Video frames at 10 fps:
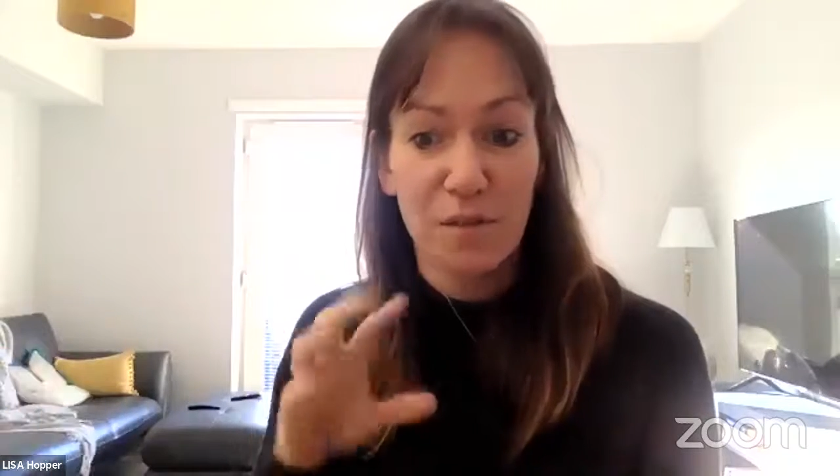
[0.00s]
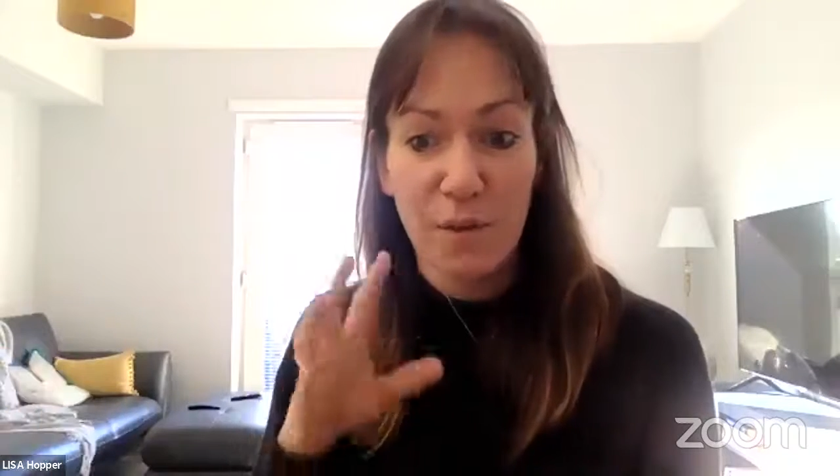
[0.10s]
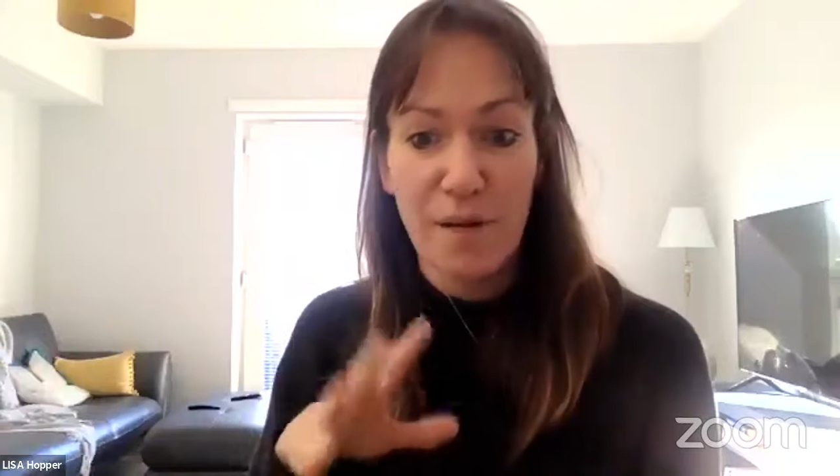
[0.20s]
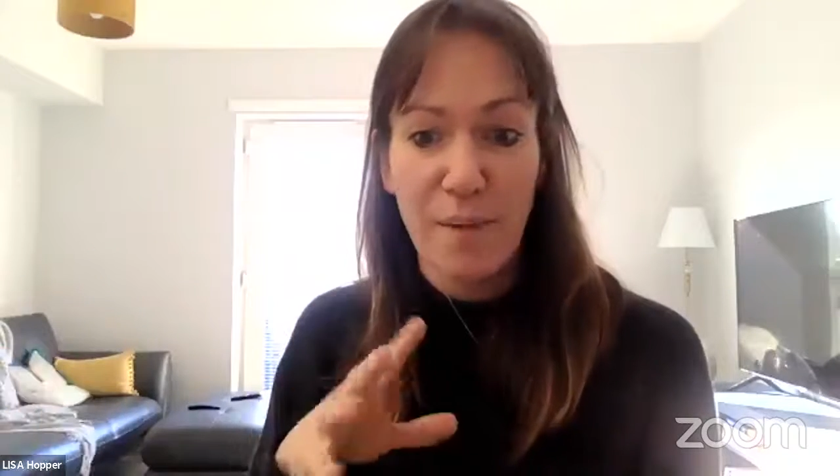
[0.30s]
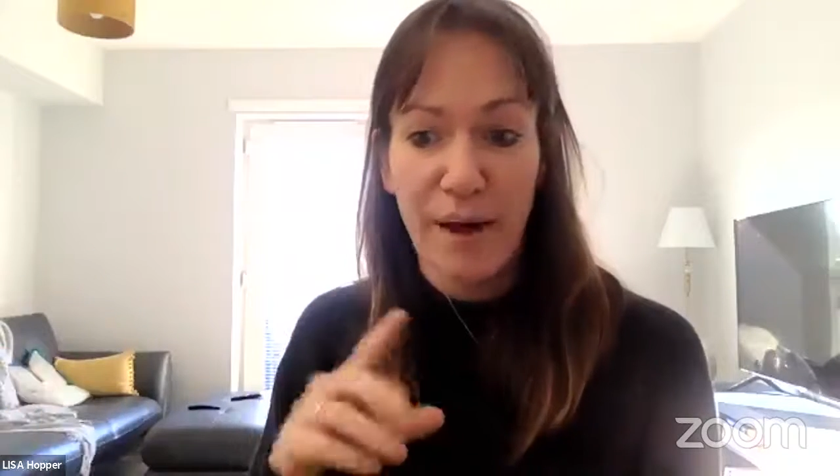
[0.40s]
It's
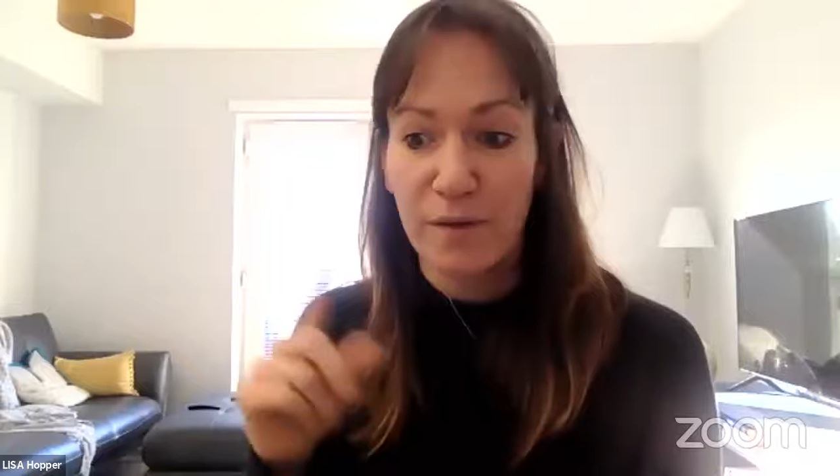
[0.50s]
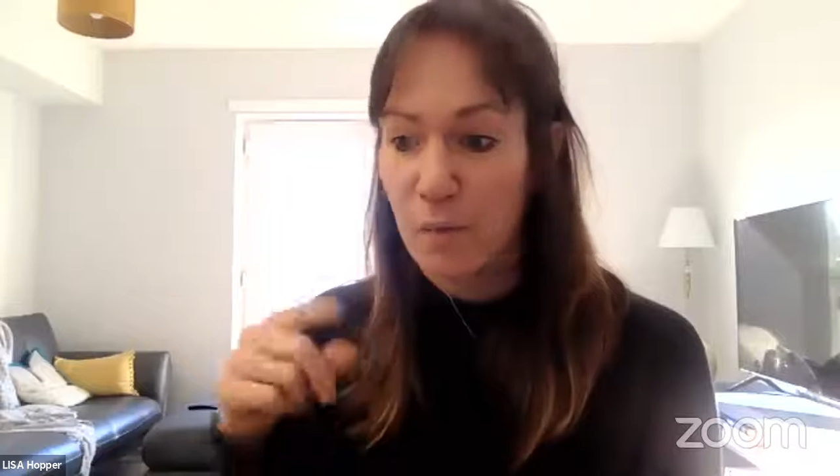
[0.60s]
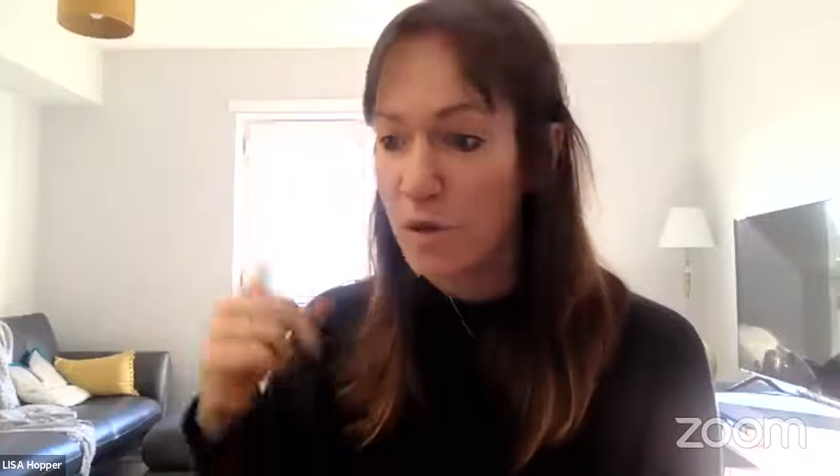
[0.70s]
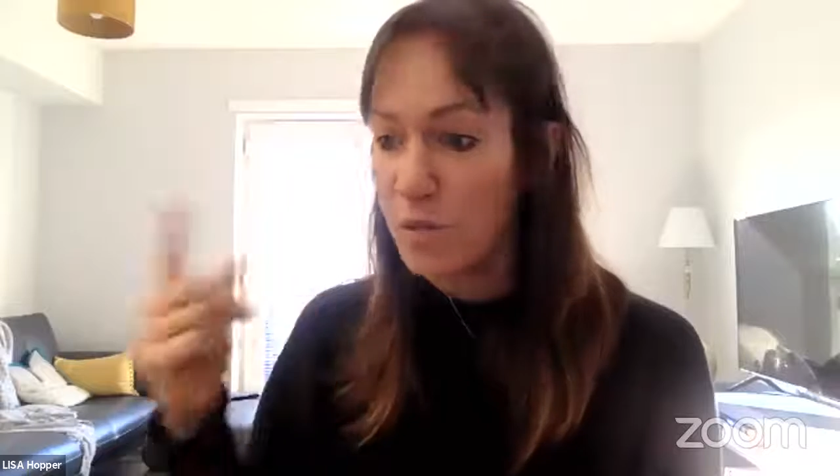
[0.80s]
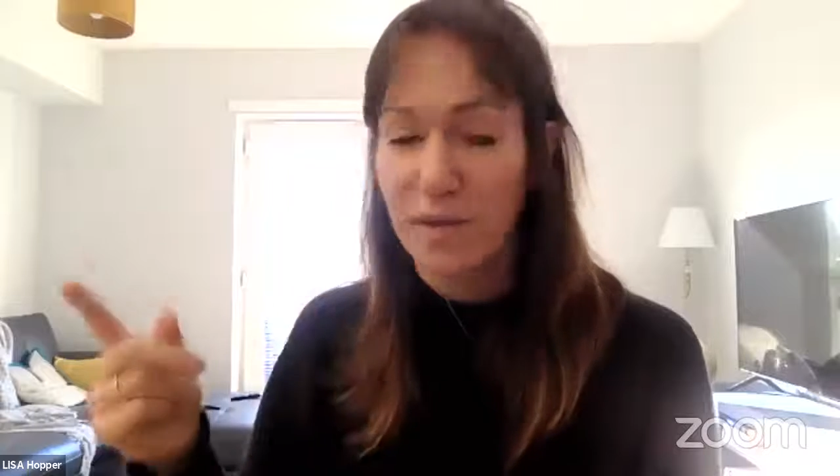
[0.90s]
£20,
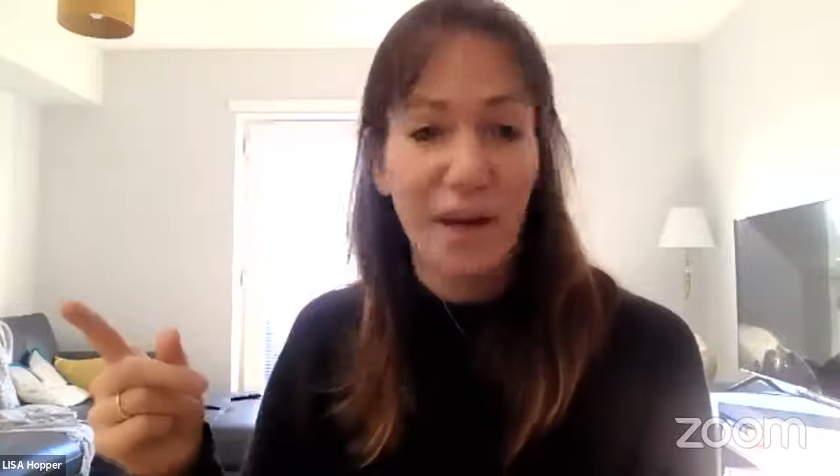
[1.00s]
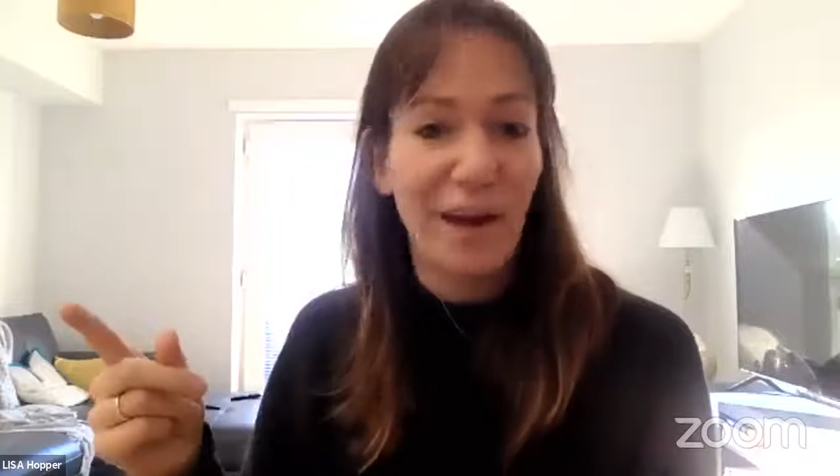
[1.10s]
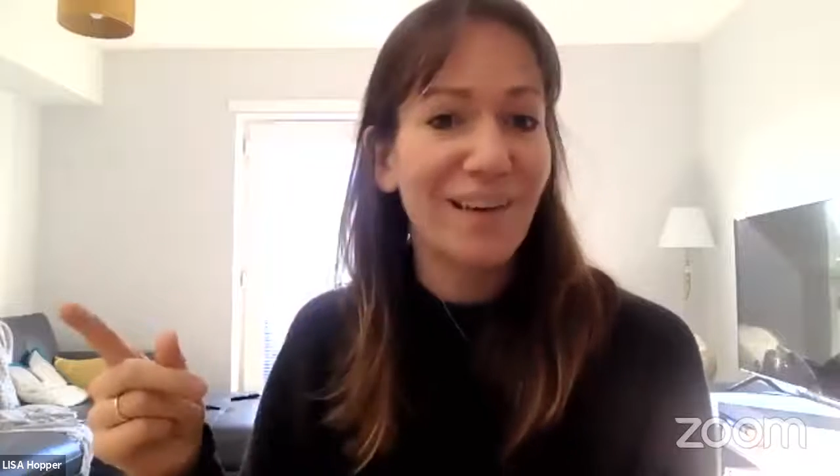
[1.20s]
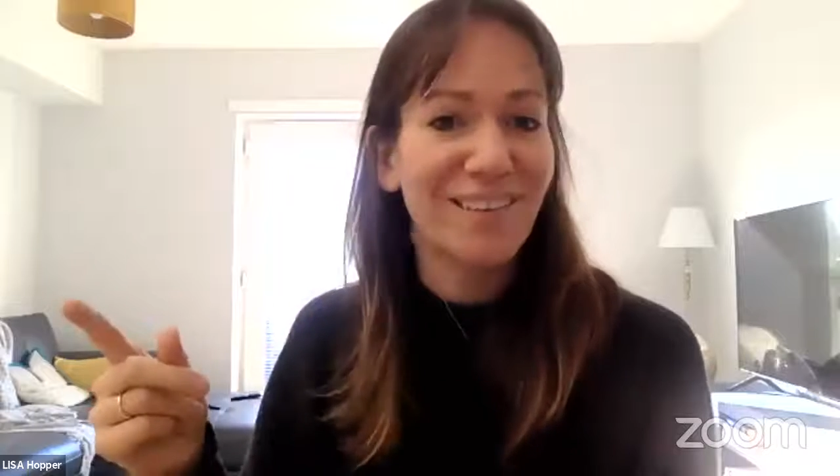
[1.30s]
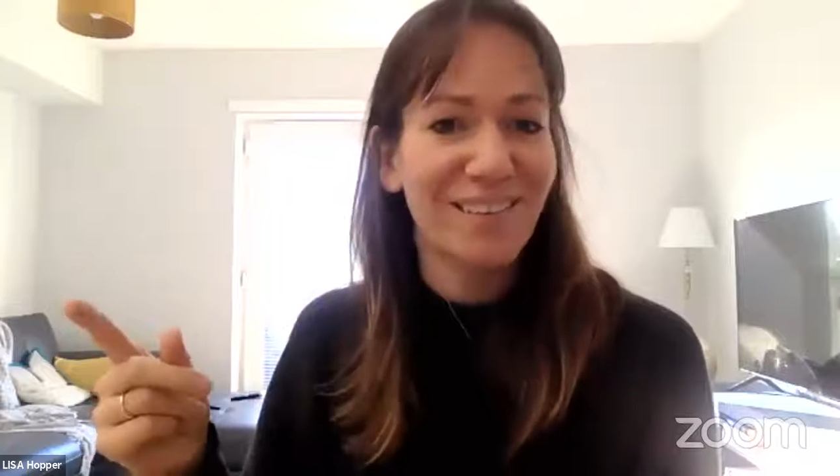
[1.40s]
but who's
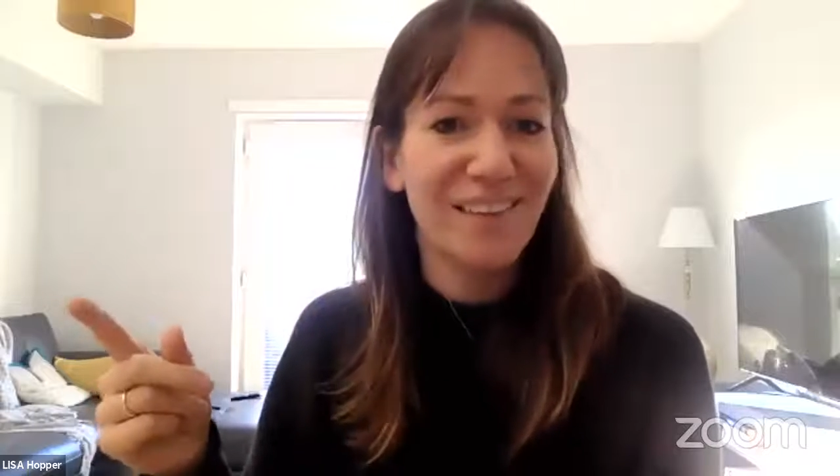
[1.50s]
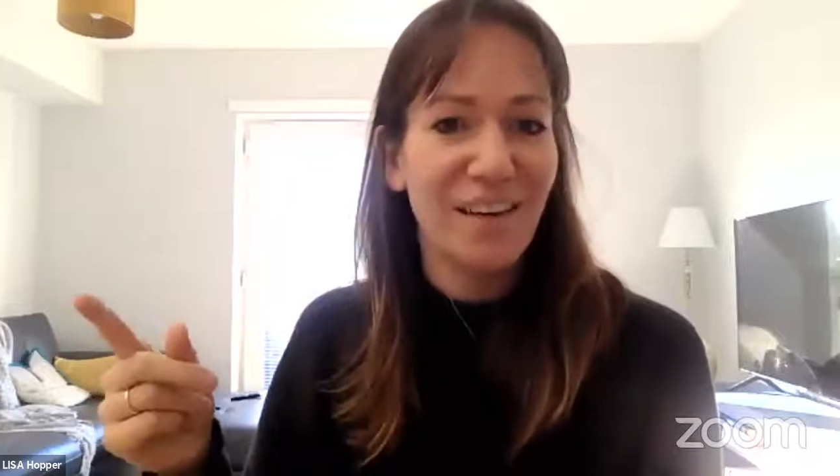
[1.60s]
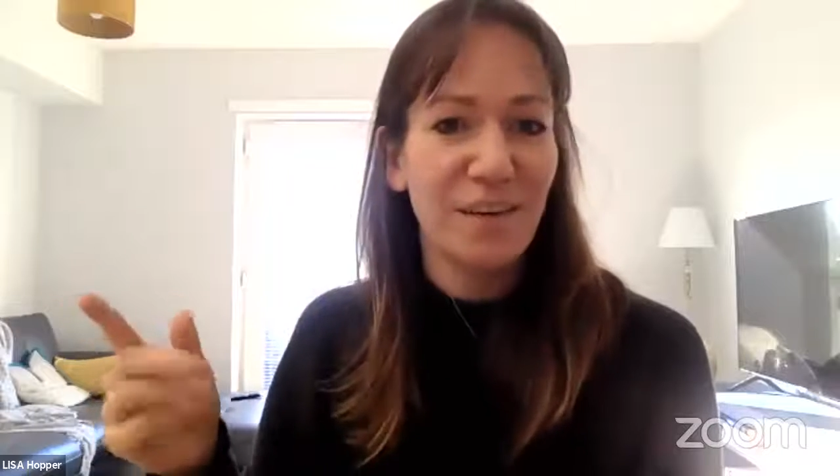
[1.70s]
next?